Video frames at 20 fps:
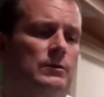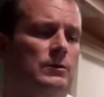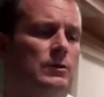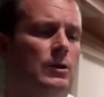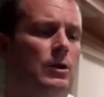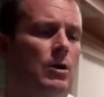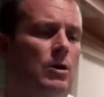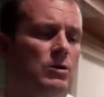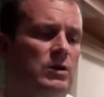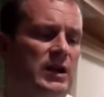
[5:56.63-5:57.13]

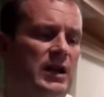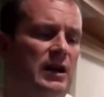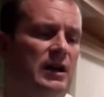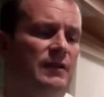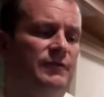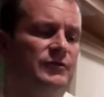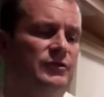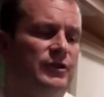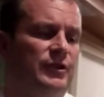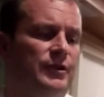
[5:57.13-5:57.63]
long
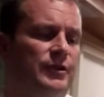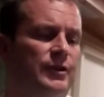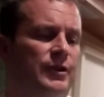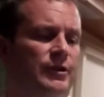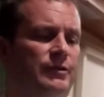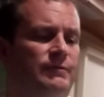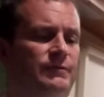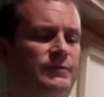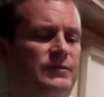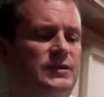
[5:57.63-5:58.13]
after
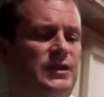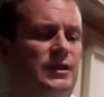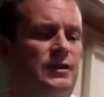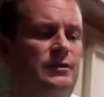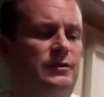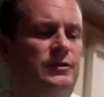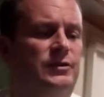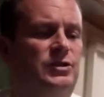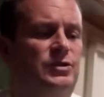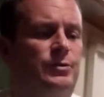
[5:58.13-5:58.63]
I've
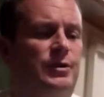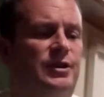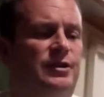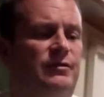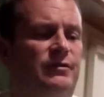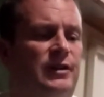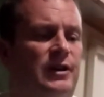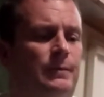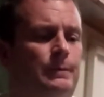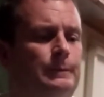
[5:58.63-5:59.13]
taken a swig
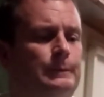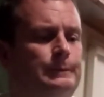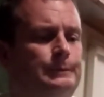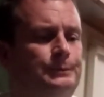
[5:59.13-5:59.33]
of it.